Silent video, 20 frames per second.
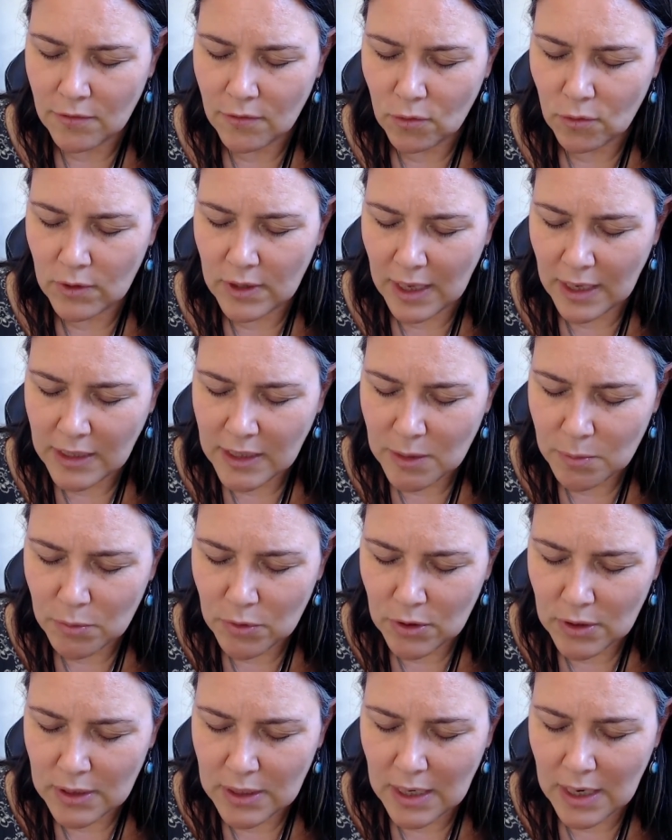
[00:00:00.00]
that
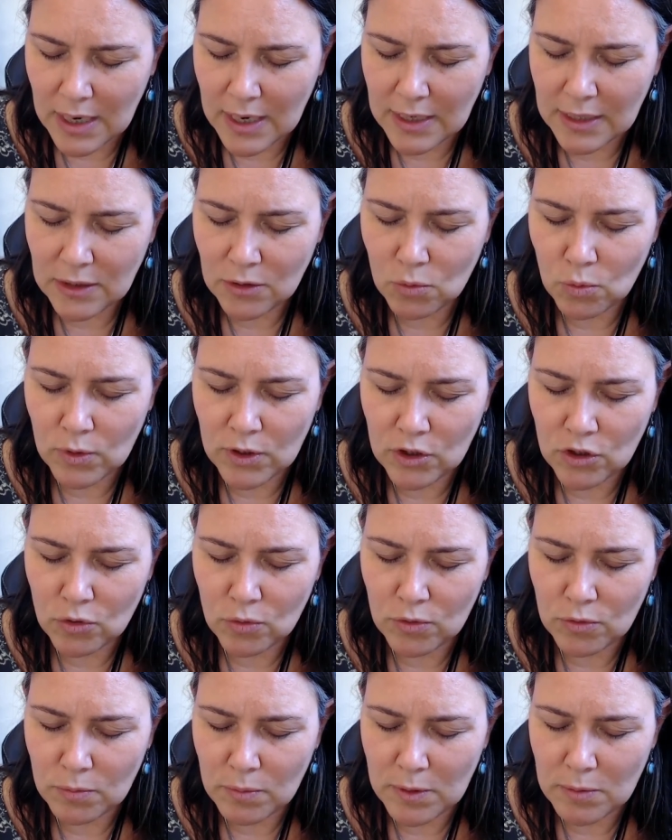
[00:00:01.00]
spirit guide, which
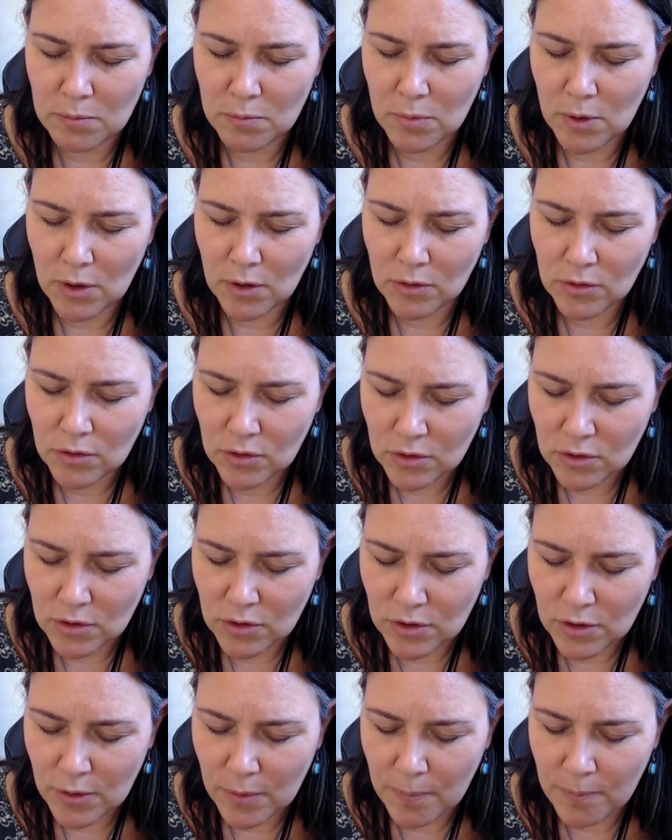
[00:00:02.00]
would be
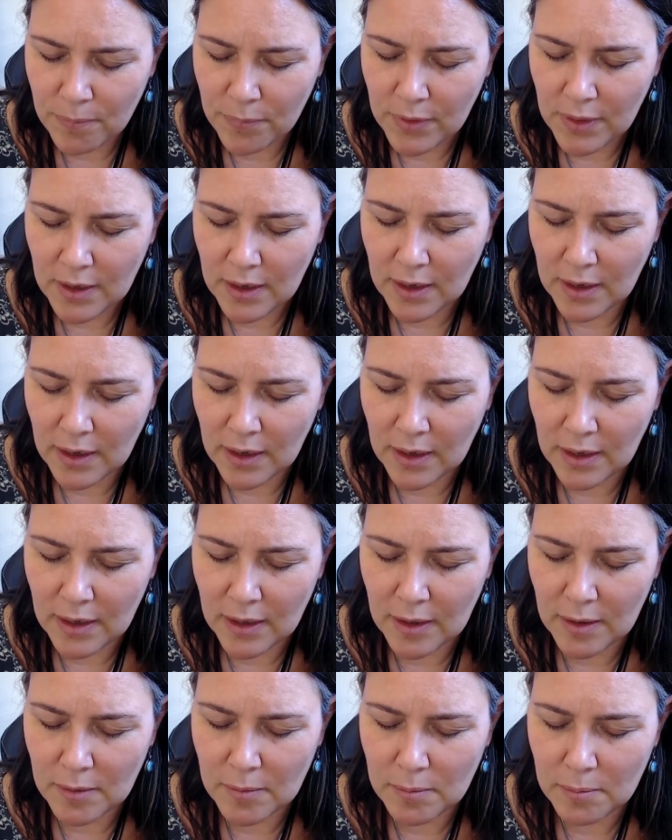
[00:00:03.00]
most
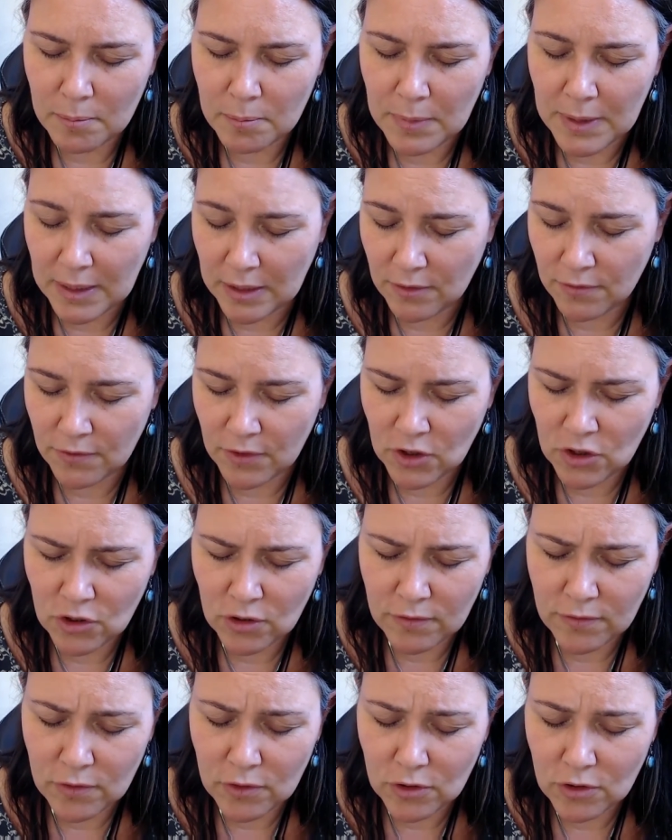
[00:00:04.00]
beneficial
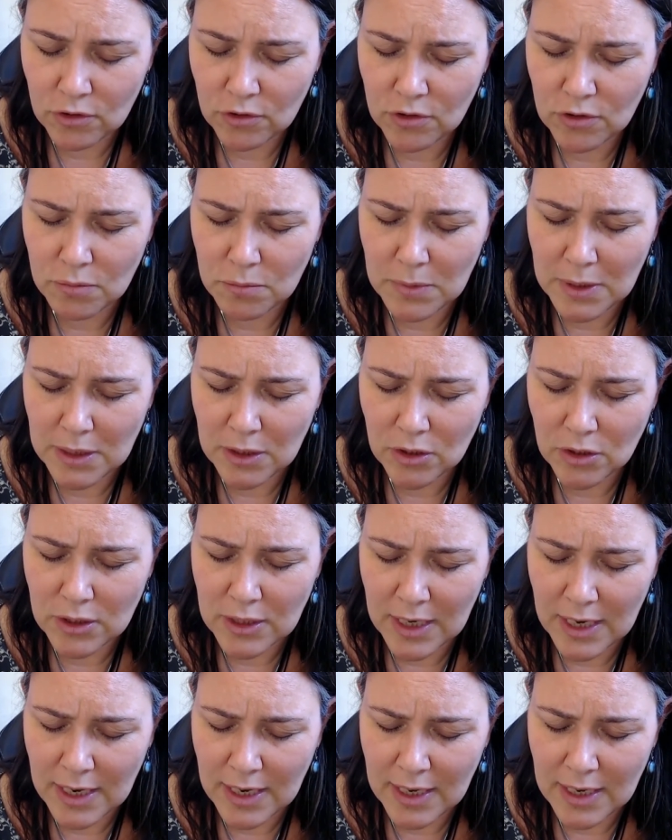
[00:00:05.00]
for you to meet
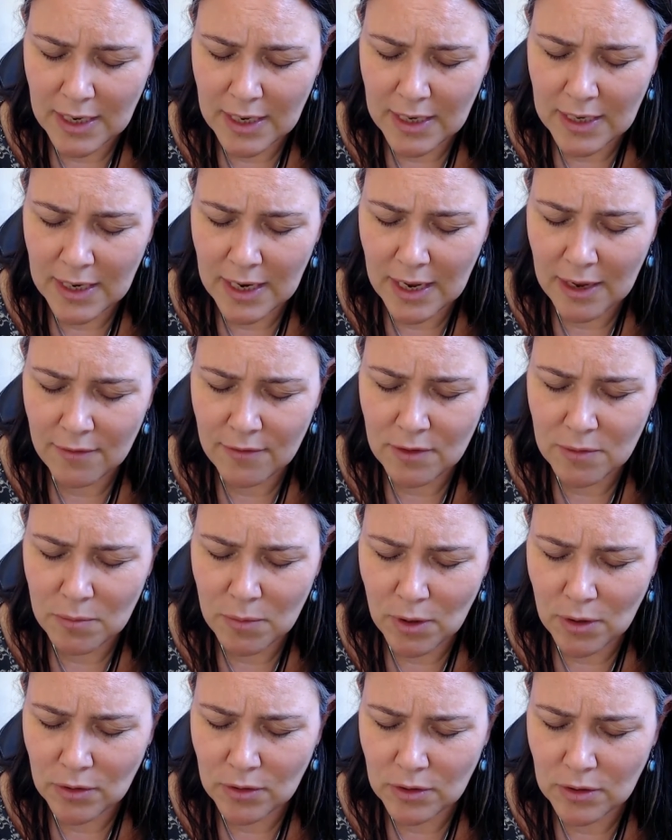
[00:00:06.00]
today and have the
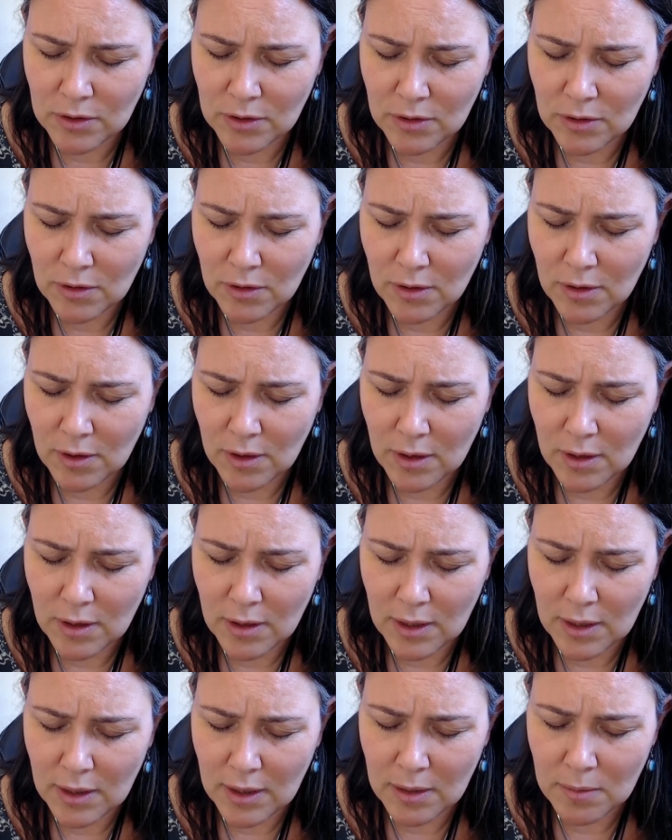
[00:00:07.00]
most
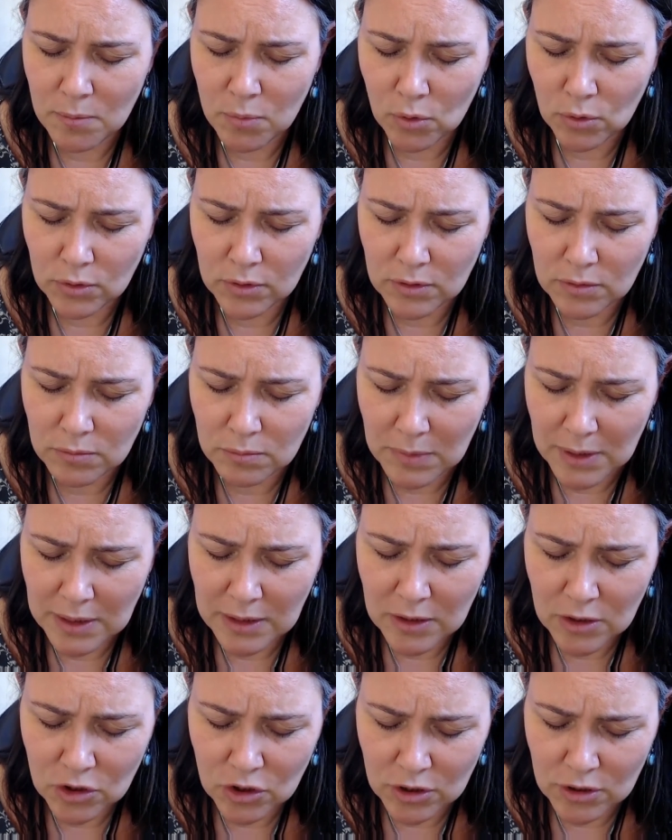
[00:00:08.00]
important
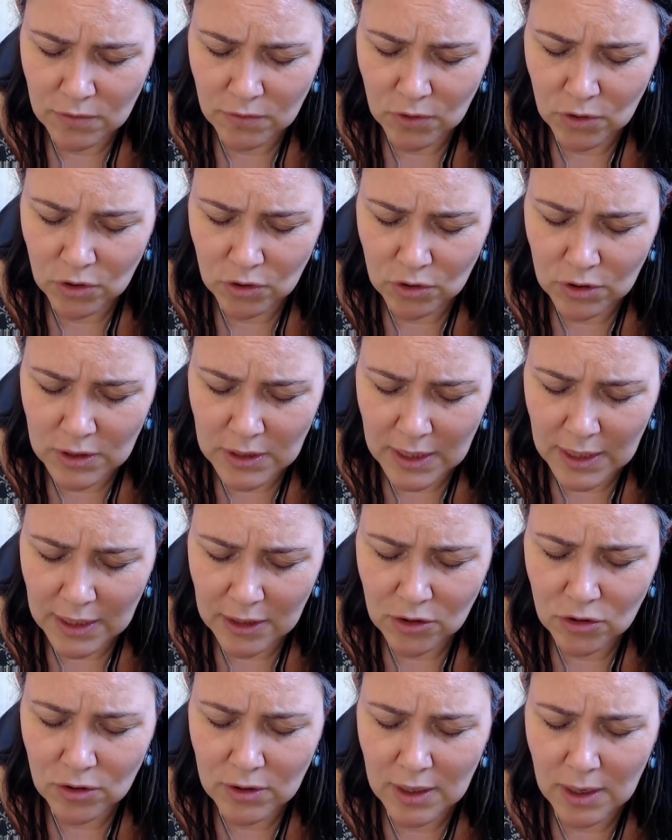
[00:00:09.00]
messages for you today
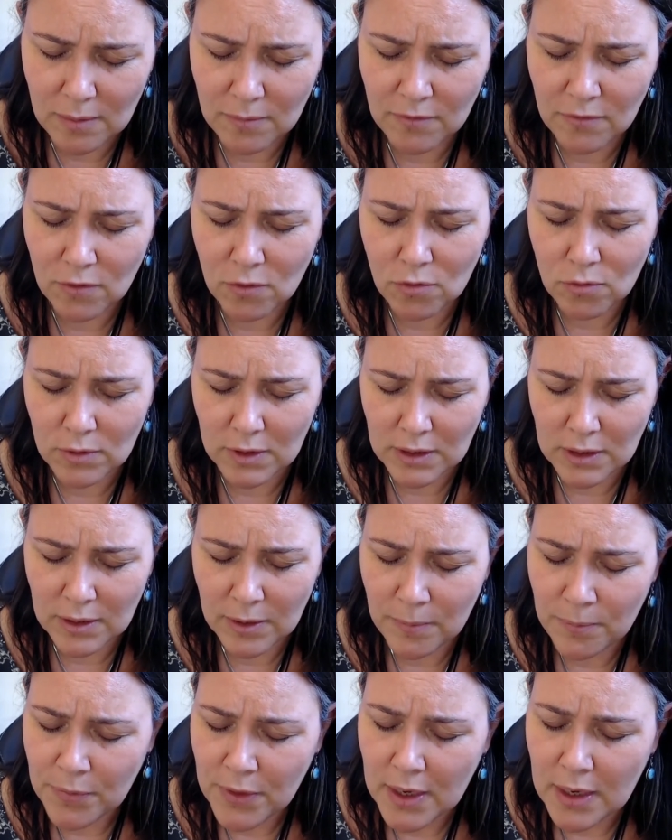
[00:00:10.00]
to come forward.
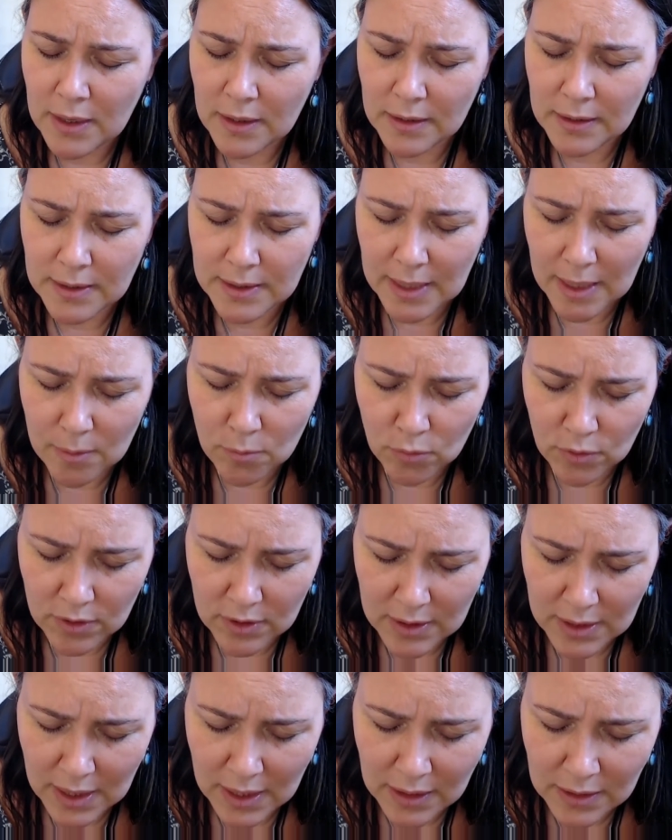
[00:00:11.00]
The same with
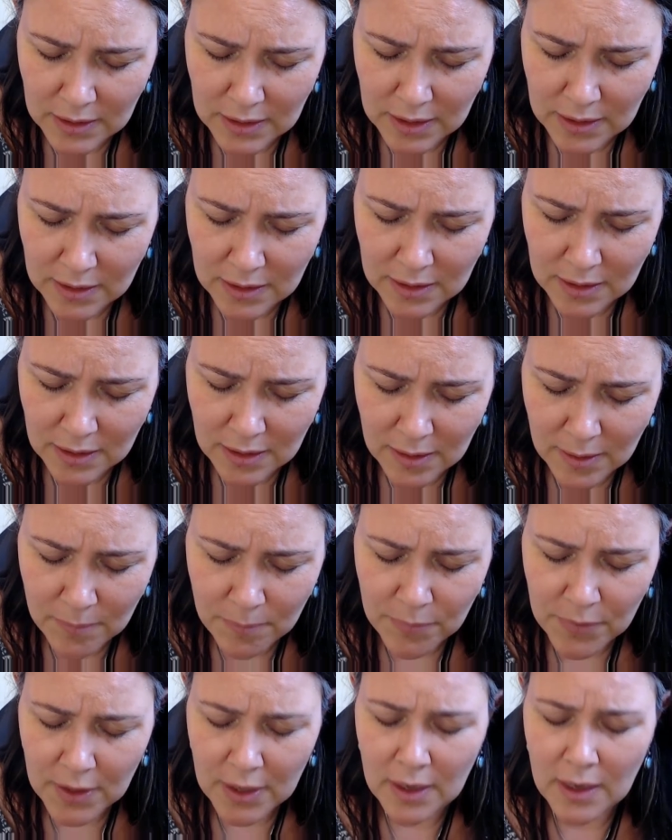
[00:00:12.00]
an ancestor.
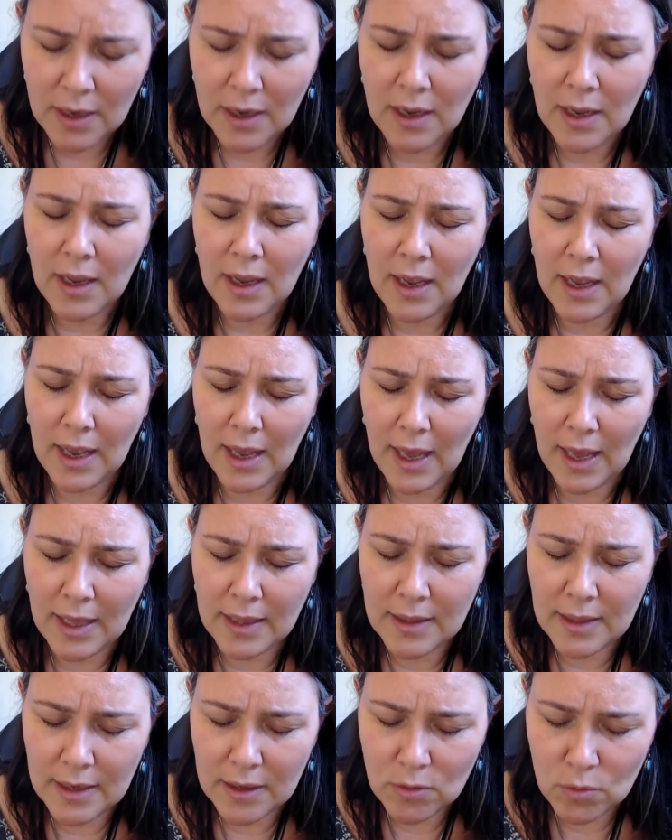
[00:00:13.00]

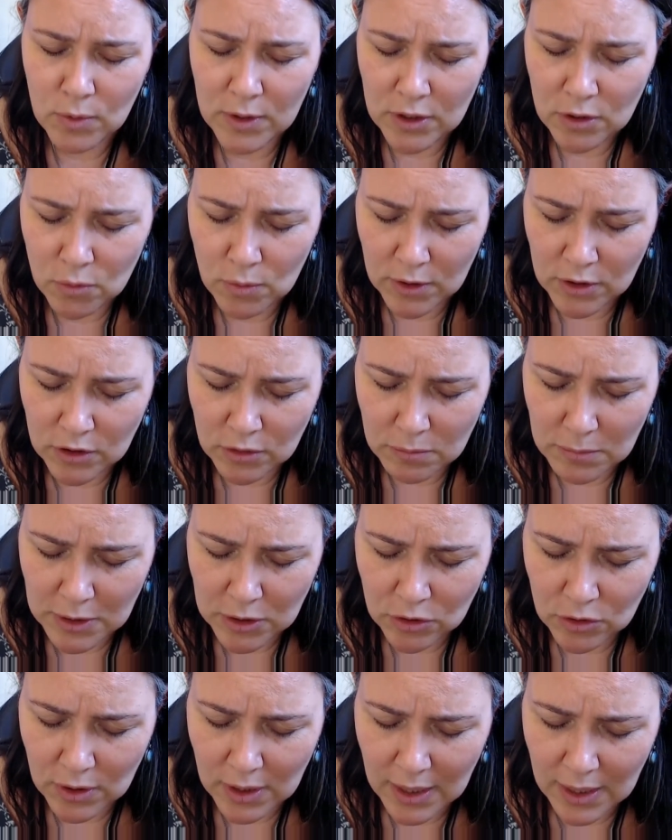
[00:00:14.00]
And then when you want to
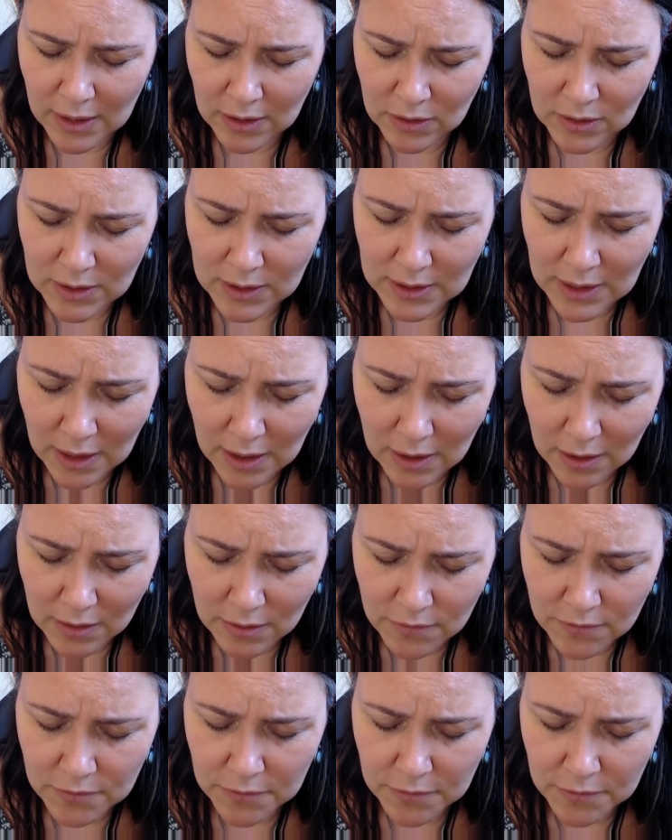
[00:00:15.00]
meet your higher self,